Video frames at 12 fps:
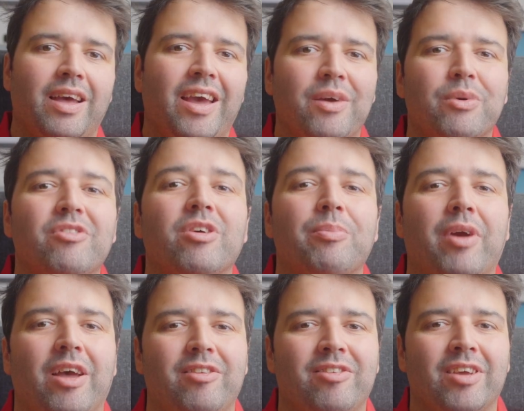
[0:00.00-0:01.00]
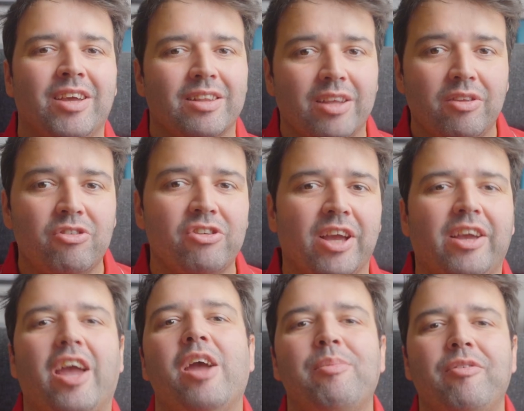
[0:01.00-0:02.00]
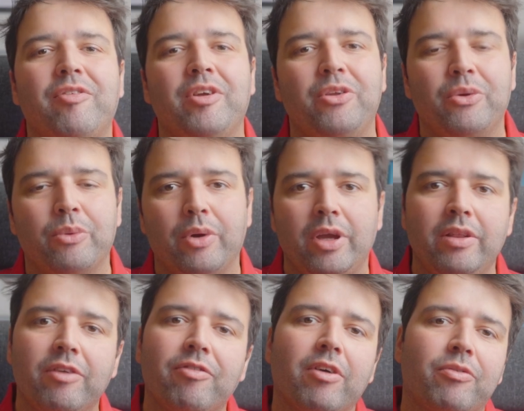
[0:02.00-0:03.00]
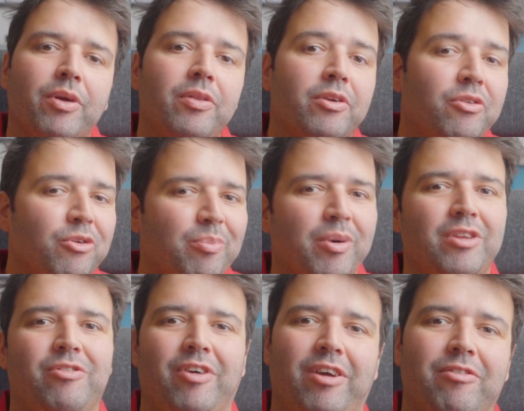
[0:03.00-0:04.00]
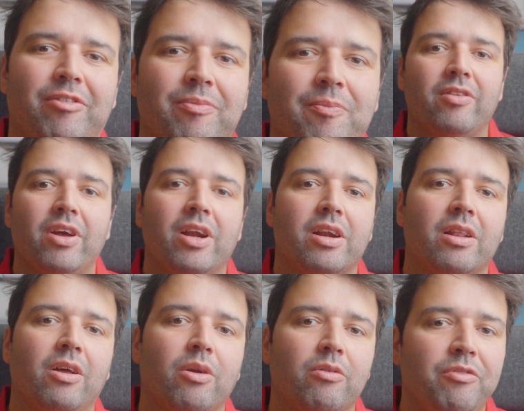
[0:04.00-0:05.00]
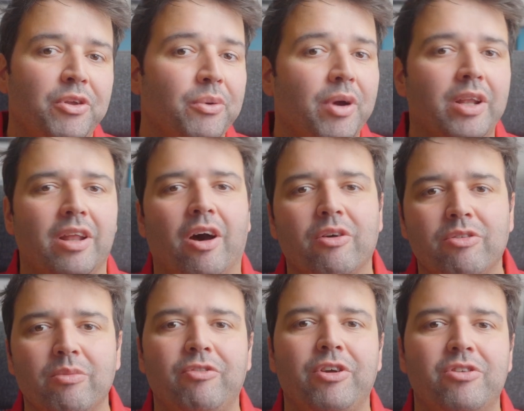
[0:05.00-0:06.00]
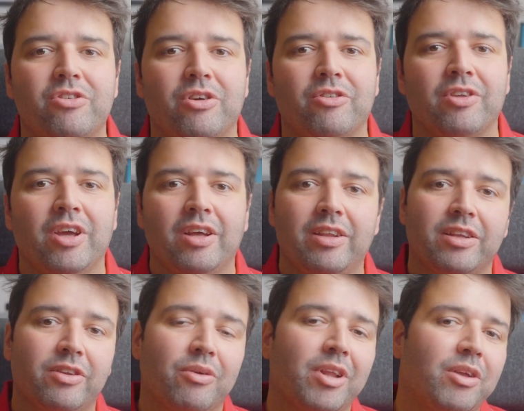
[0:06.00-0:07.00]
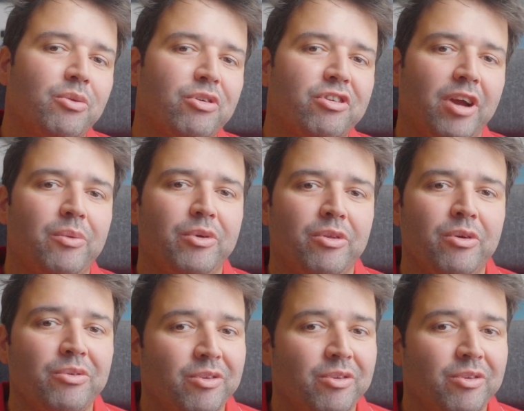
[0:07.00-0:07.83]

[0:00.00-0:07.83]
Hey, what's up guys? Let's check everything new in D5 Render 2.5. There are a lot of new and awesome features that I would like to share with you